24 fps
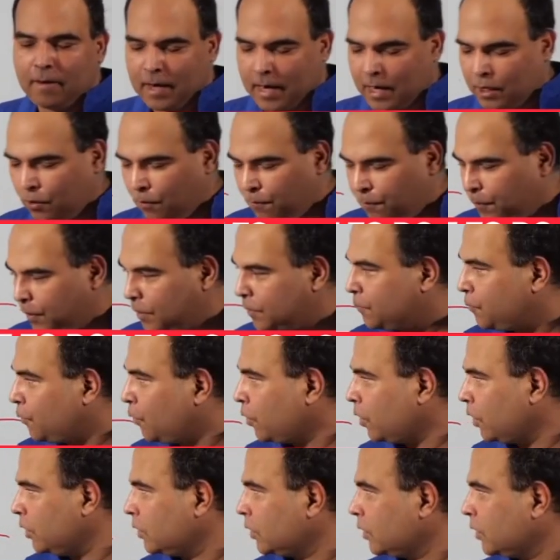And your first
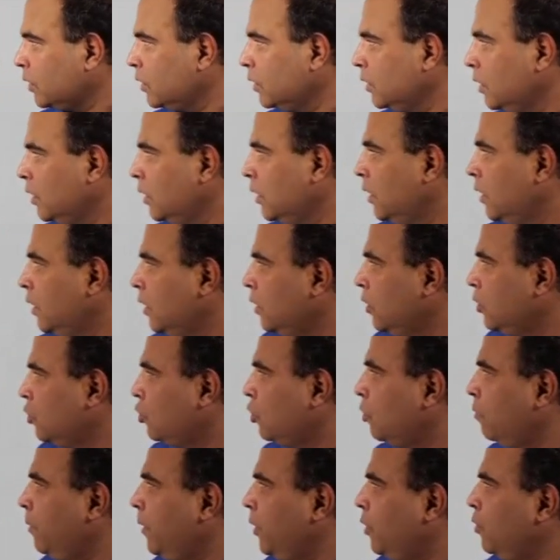focus
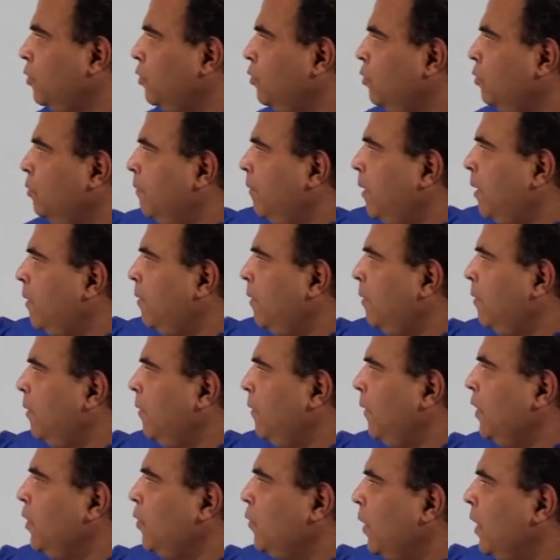should be to do maybe
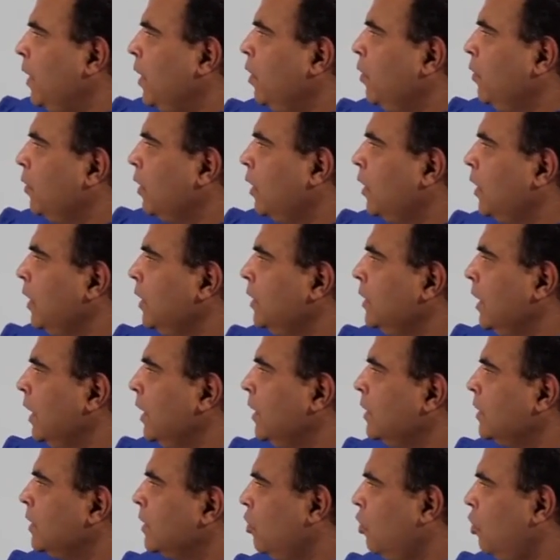between 20 to 30
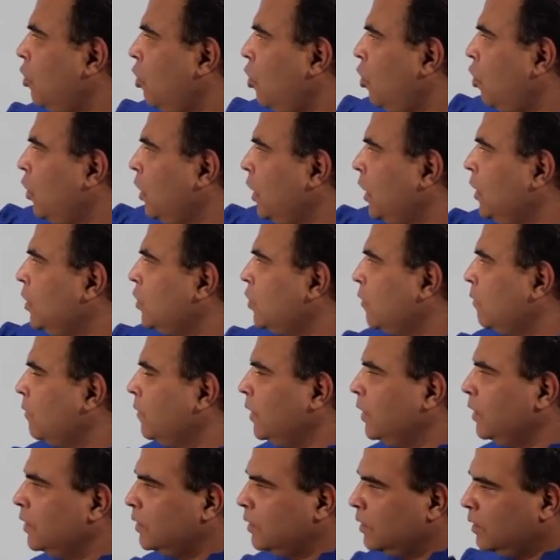sets on each of
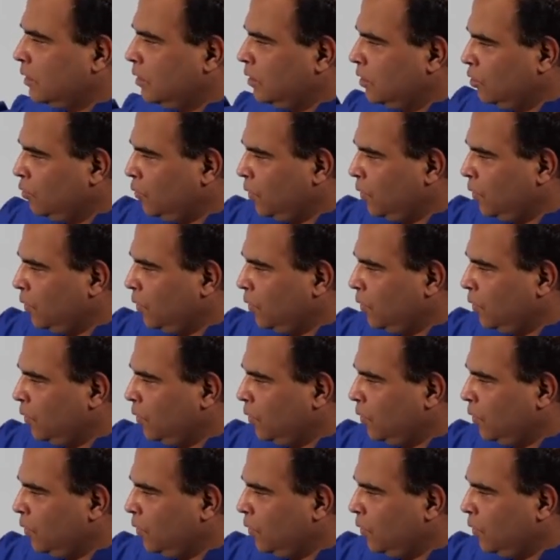these